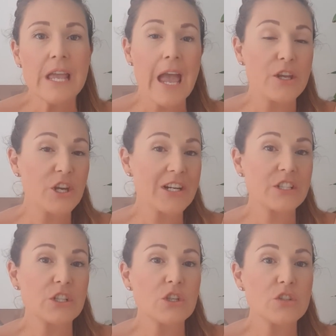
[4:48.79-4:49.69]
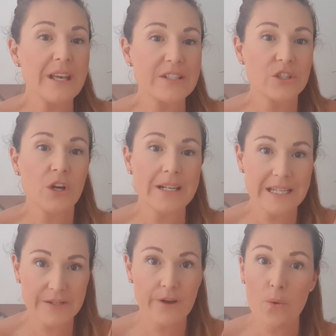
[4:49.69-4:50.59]
and you can actually use that to
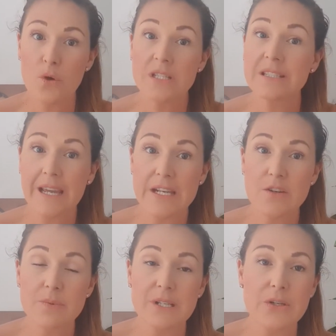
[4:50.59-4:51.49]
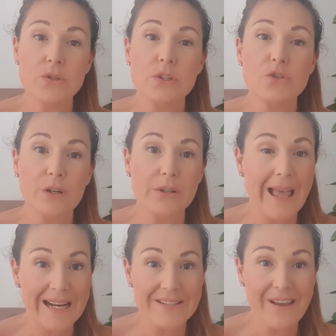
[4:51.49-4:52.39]
identify what stage of potential adrenal
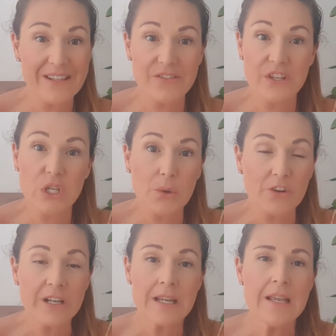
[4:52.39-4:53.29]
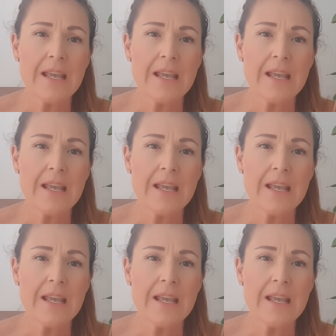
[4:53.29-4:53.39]
activation that you are in